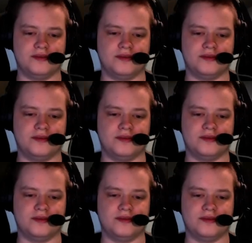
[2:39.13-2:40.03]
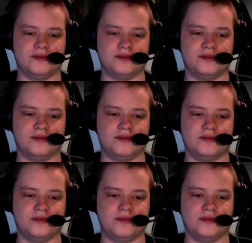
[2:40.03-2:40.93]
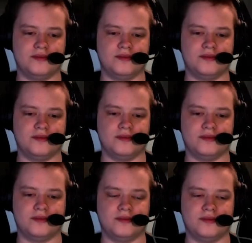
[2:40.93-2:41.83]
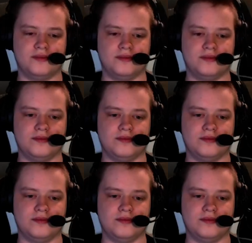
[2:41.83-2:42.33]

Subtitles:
[no speech]